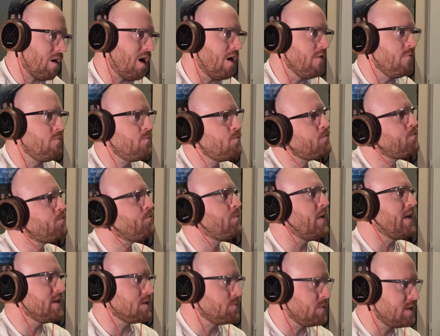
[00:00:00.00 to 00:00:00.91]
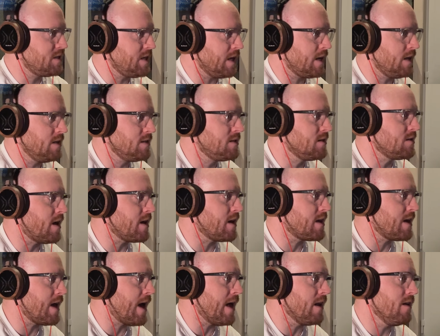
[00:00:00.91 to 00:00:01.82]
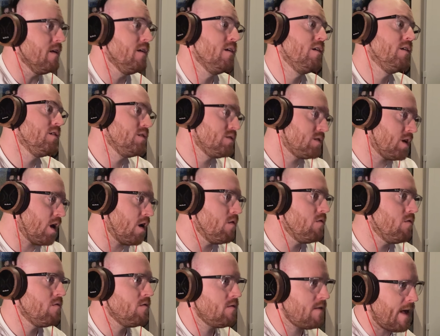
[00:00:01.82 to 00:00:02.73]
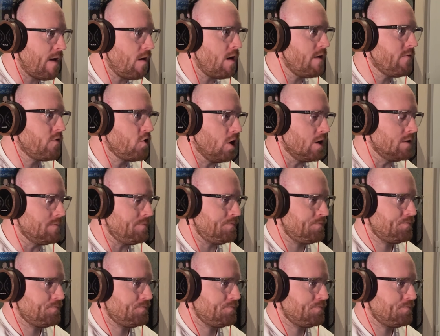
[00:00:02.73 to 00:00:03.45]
I've been as meticulous as I can. So now I've got